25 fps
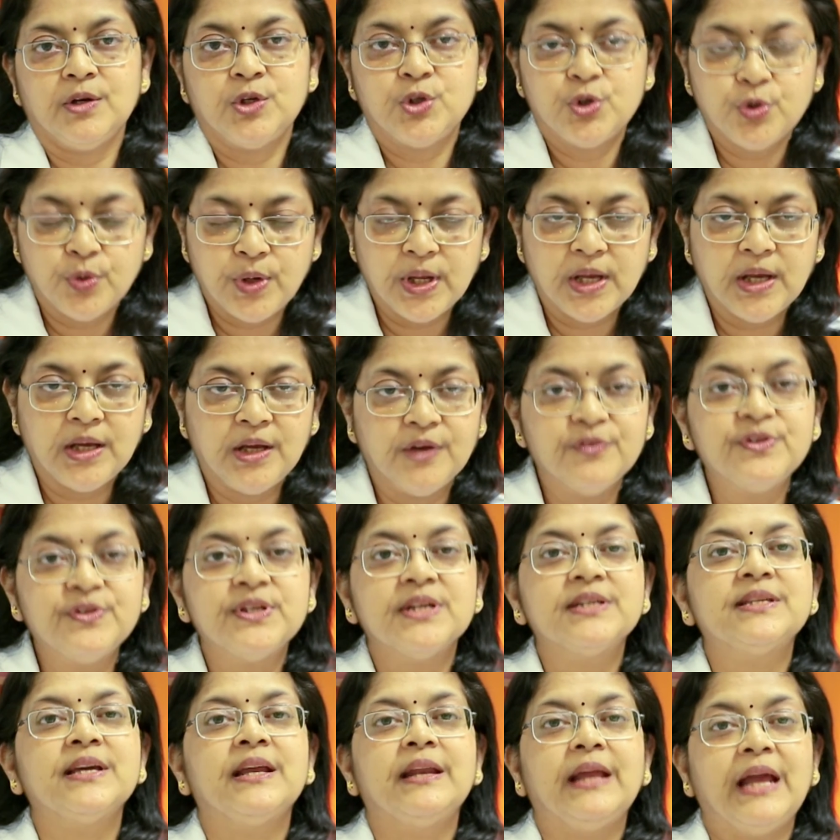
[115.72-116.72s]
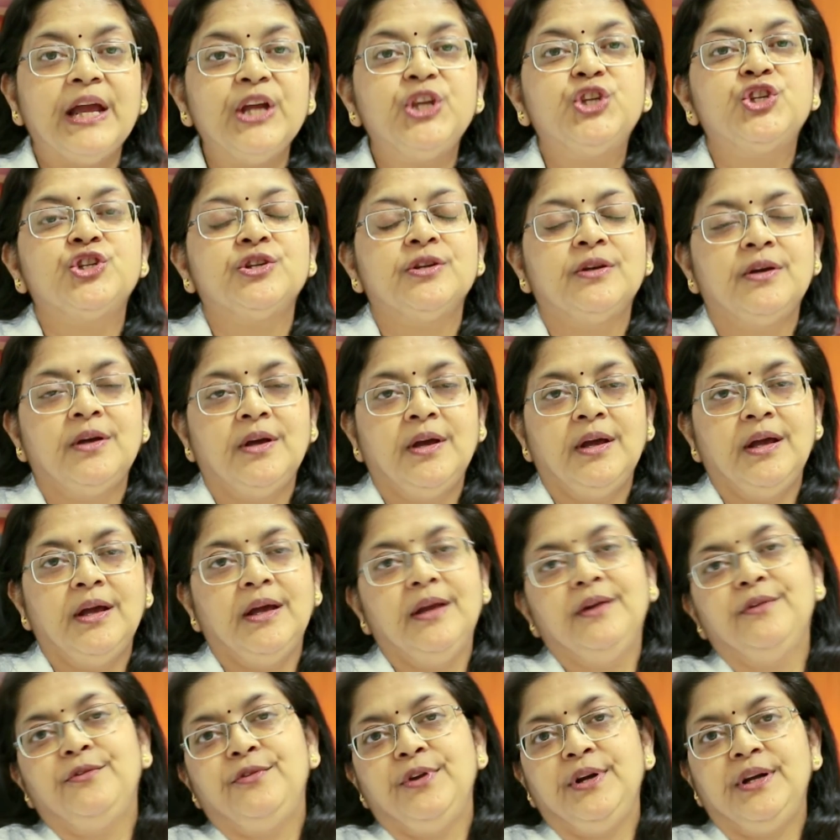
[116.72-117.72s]
today gives us an edge
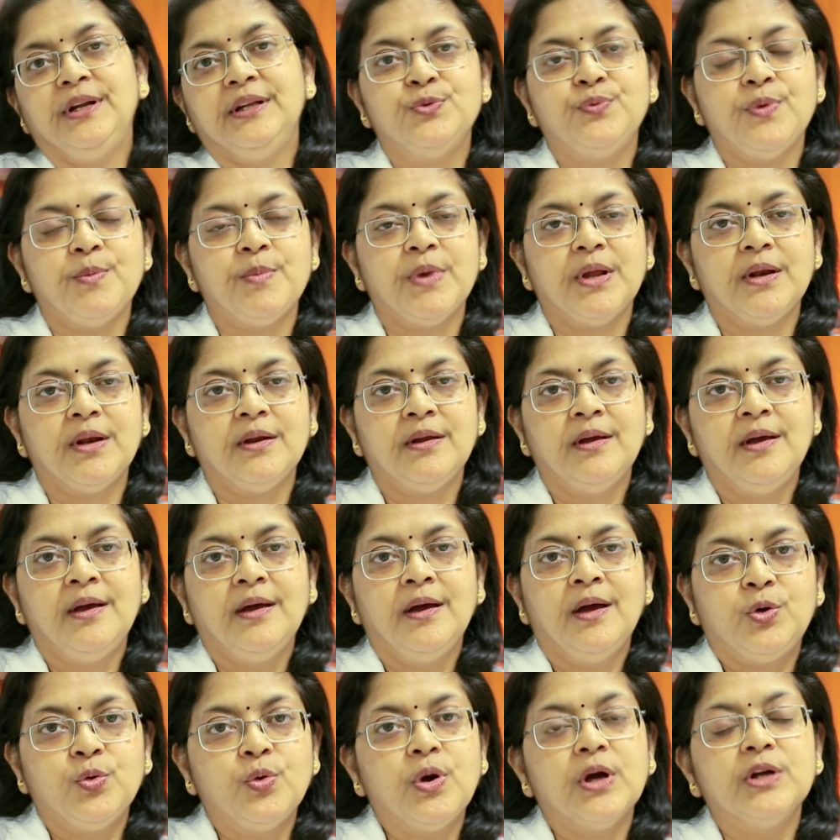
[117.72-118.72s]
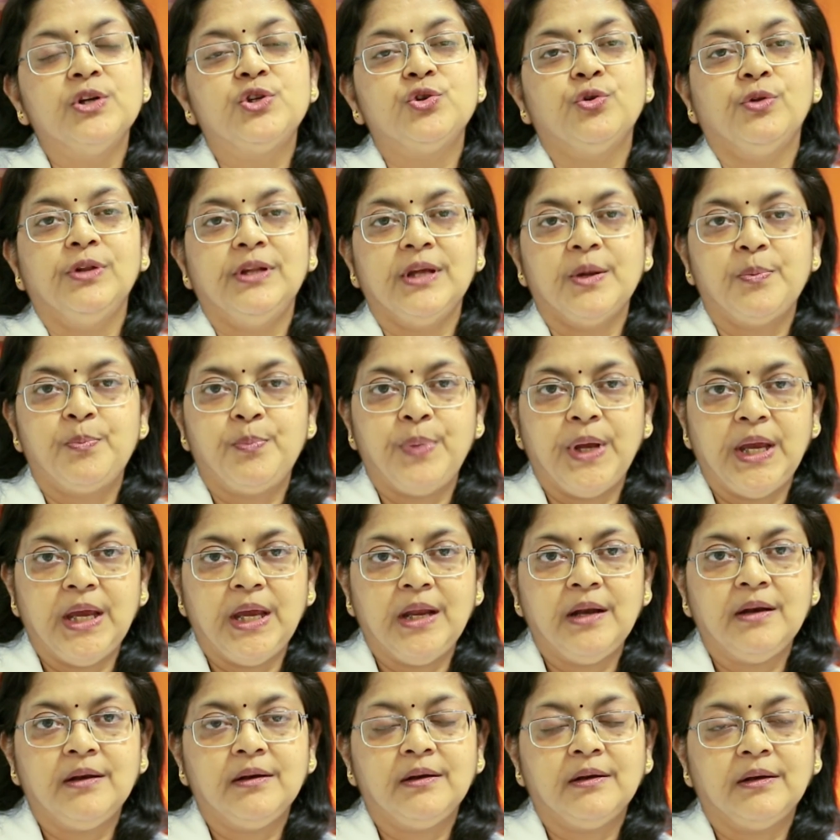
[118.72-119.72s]
in treating women to control their
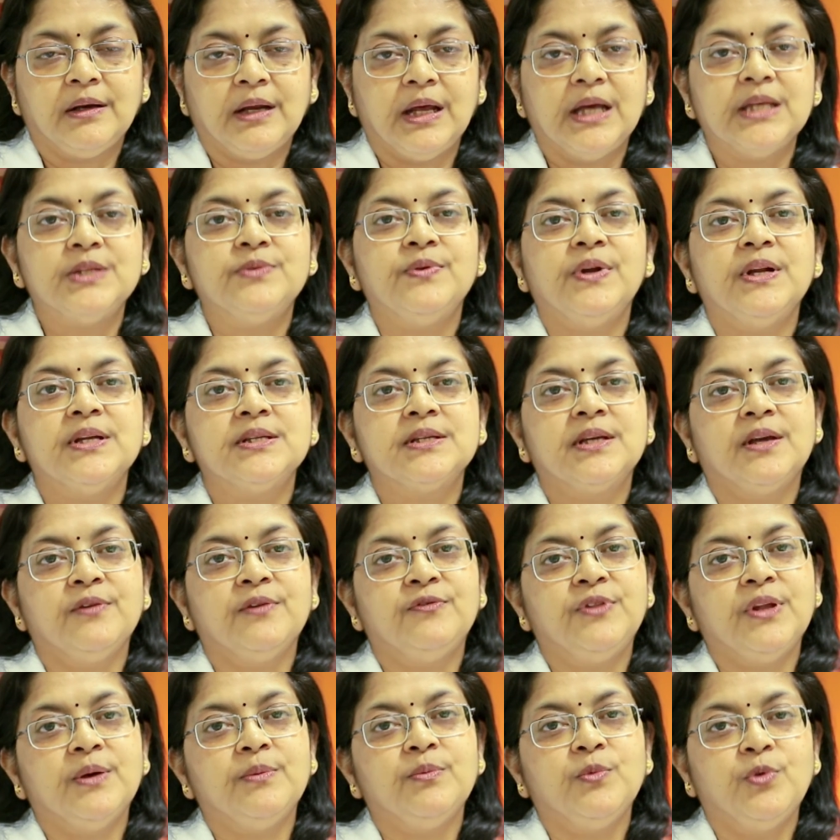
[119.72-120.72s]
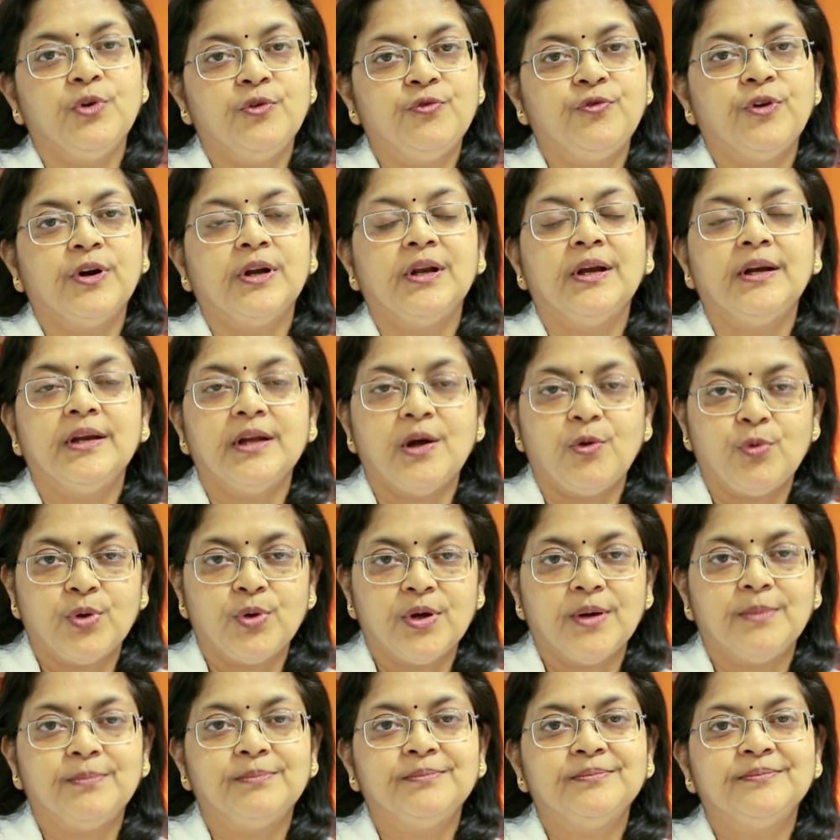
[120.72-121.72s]
pain as well as give them good fertility
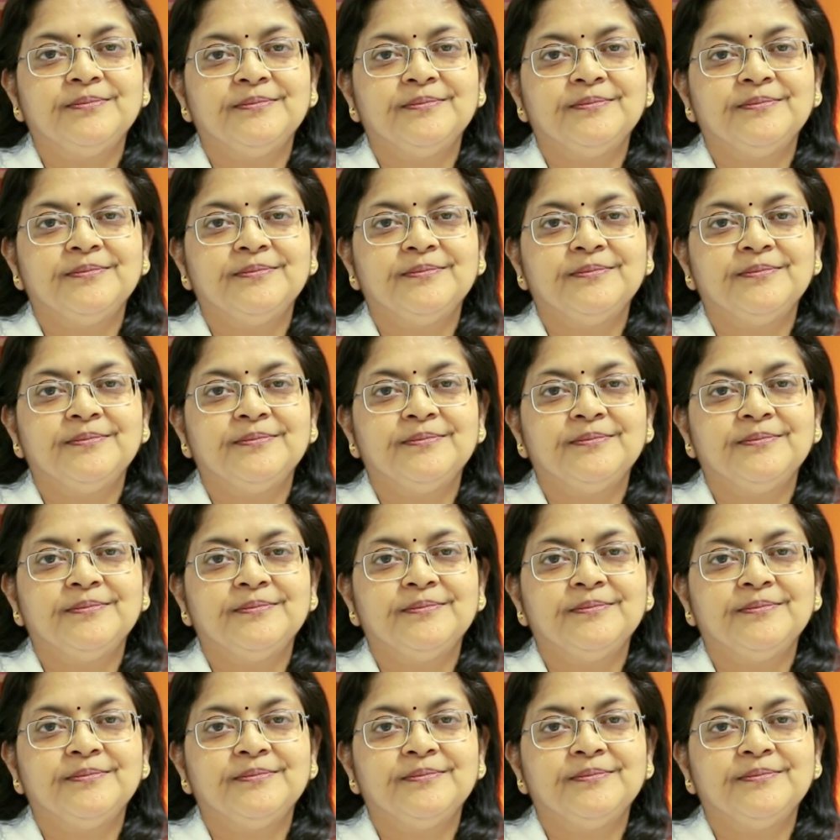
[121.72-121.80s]
outcomes.